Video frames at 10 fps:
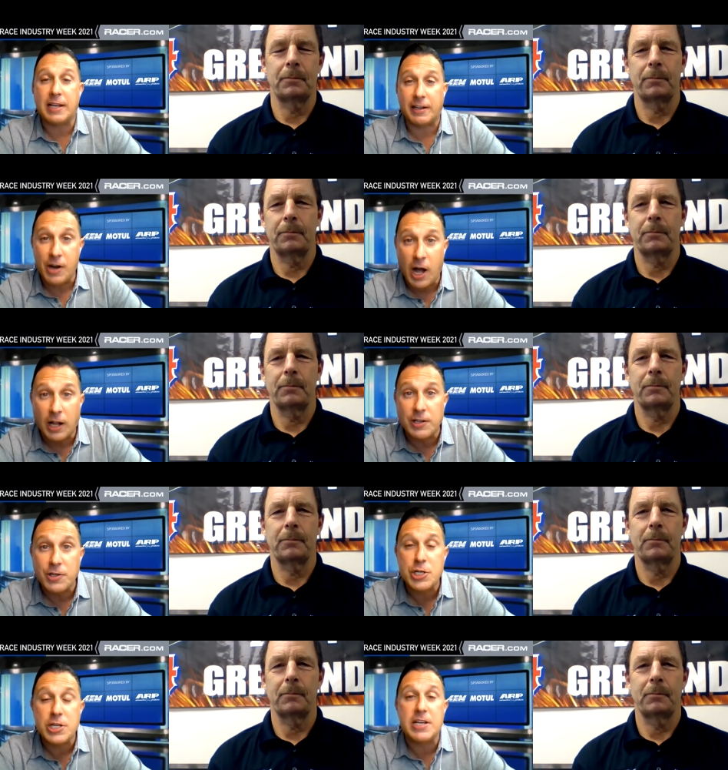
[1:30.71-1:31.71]

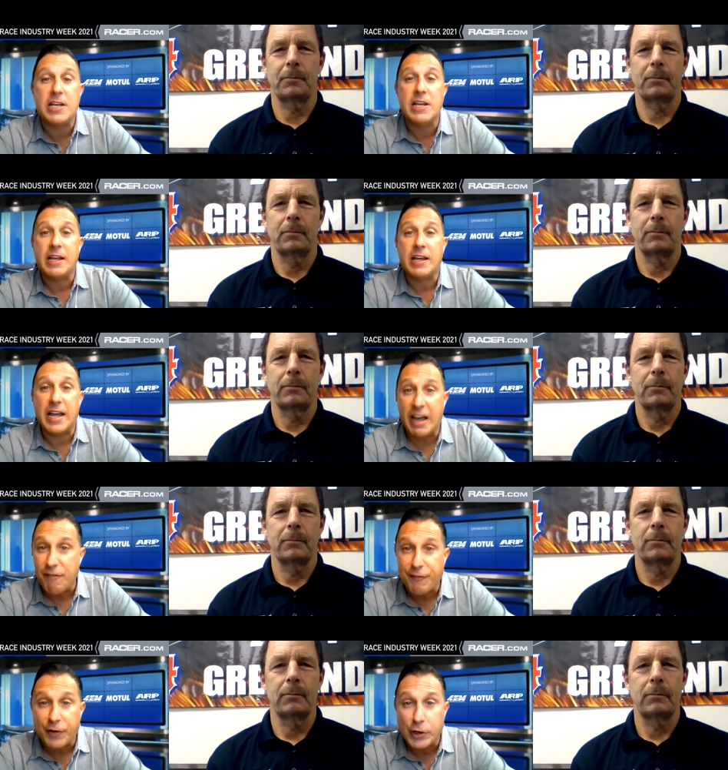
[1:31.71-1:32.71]
Speaker 1: technology,
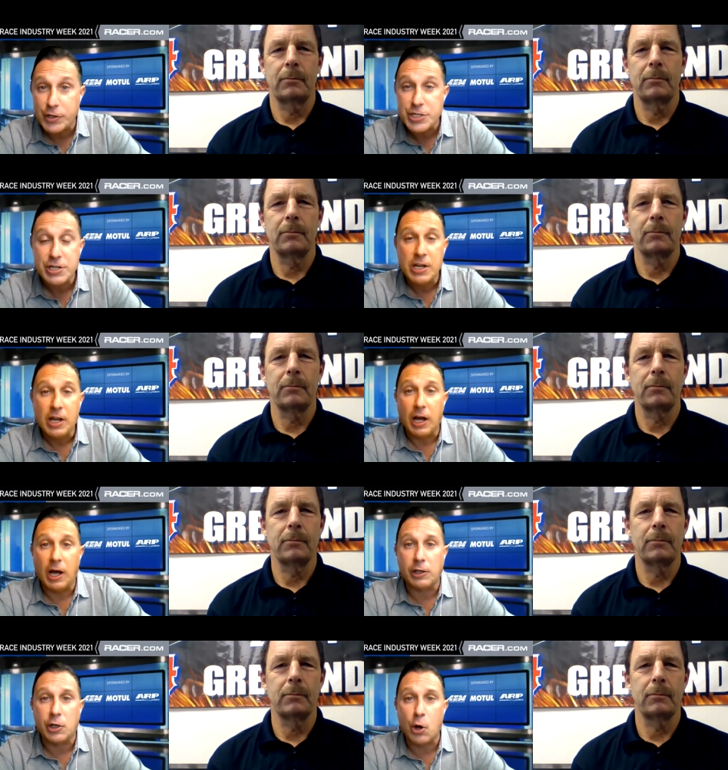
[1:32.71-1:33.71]
effort,
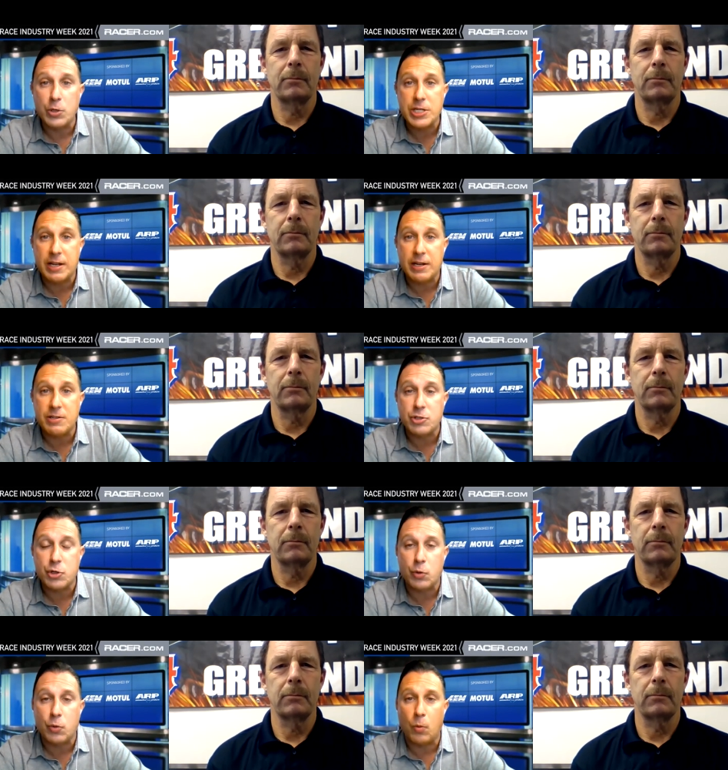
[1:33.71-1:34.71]
uh, goes
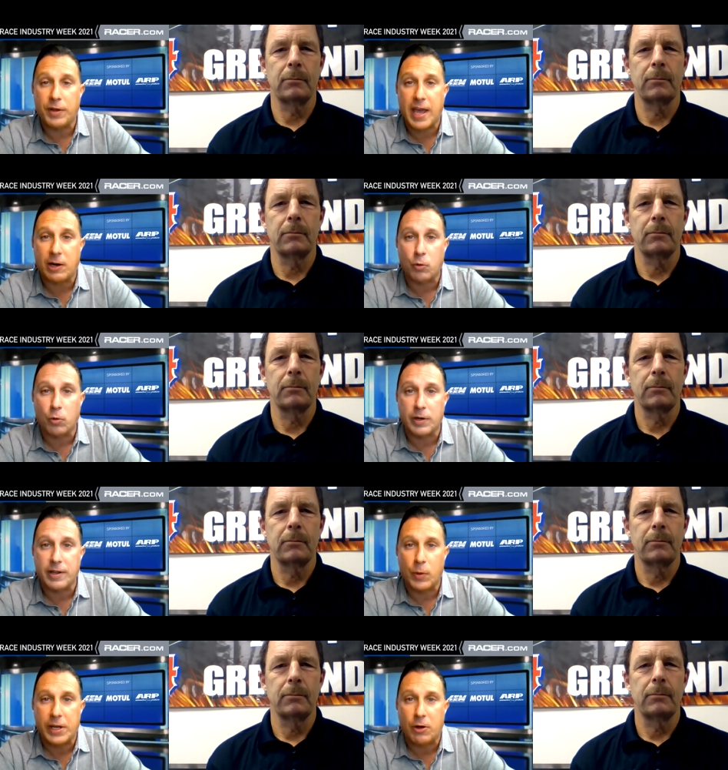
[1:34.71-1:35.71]
into the
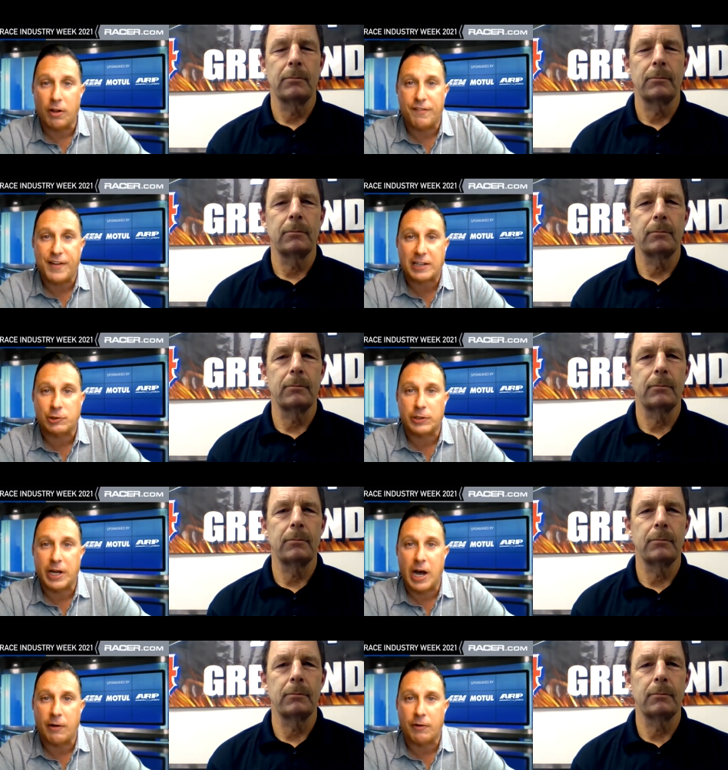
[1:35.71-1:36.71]
category that we call the
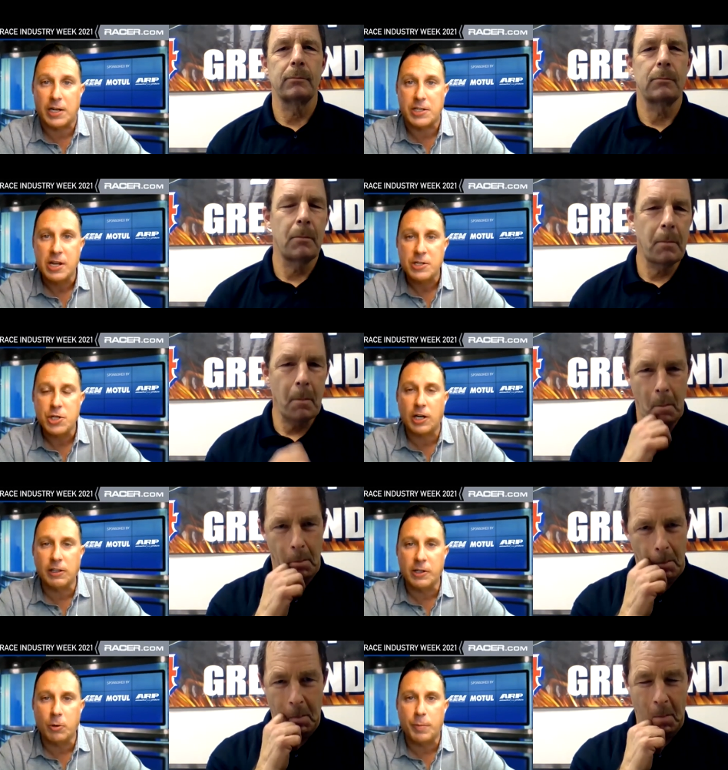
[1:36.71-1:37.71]
factory hot rods.
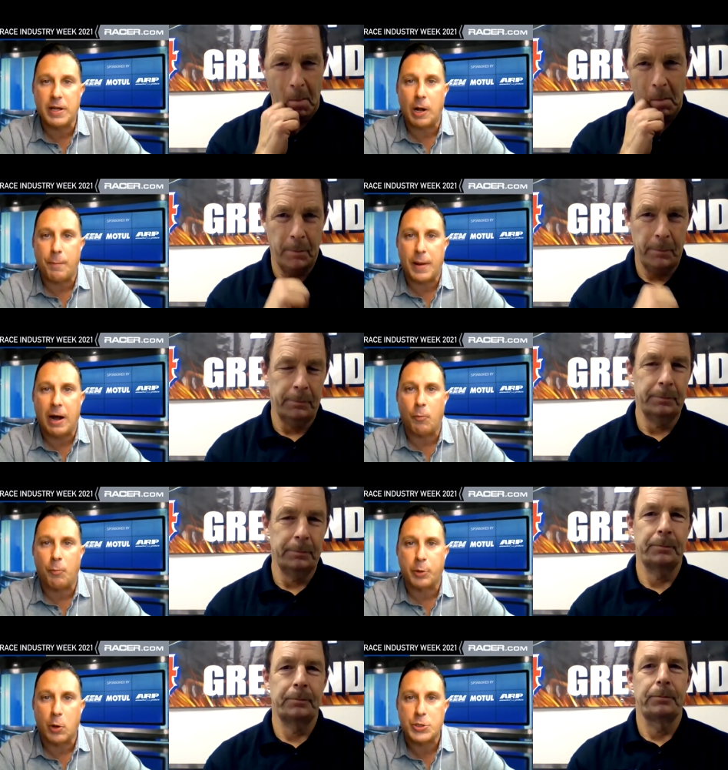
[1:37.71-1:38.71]
Talk a little bit
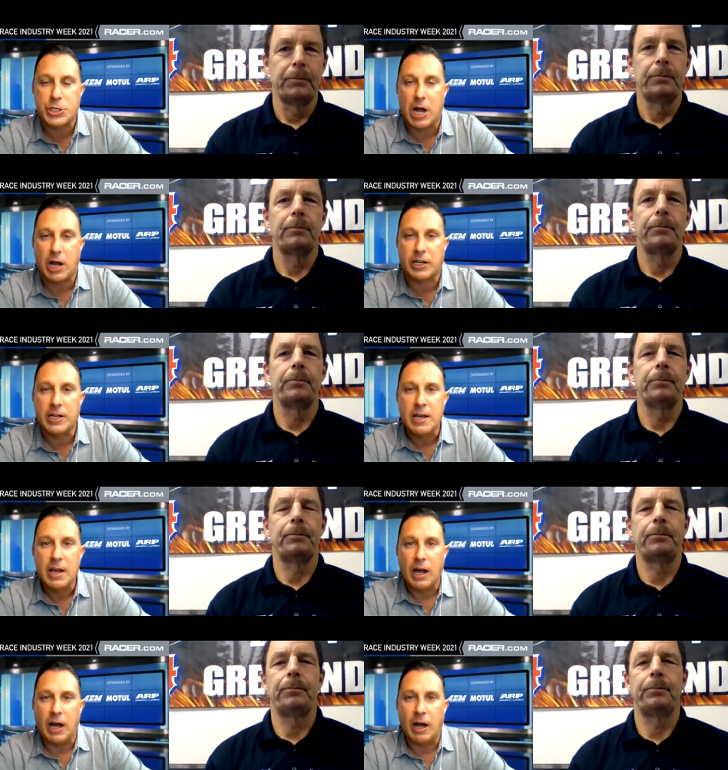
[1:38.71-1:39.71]
about Pro Stock
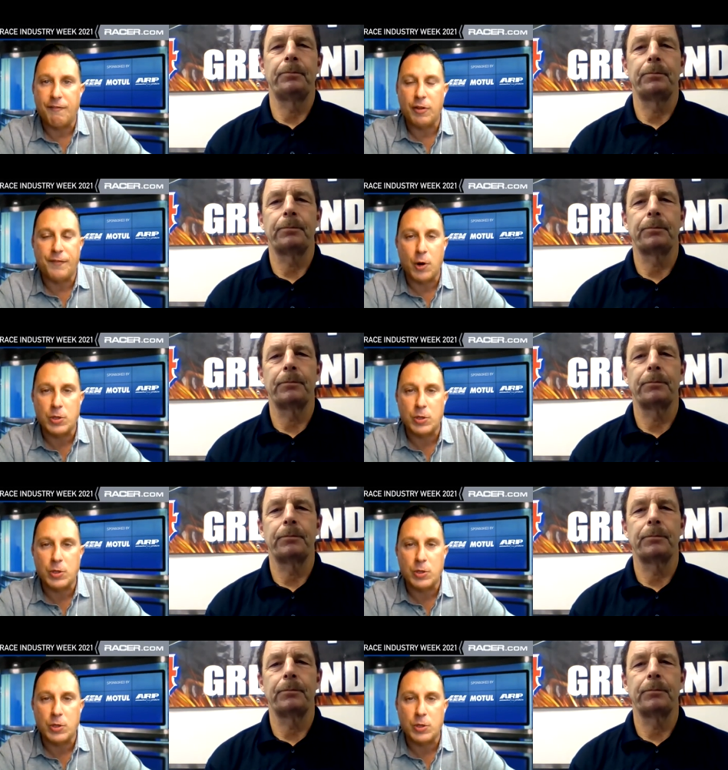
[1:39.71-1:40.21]
uh, for the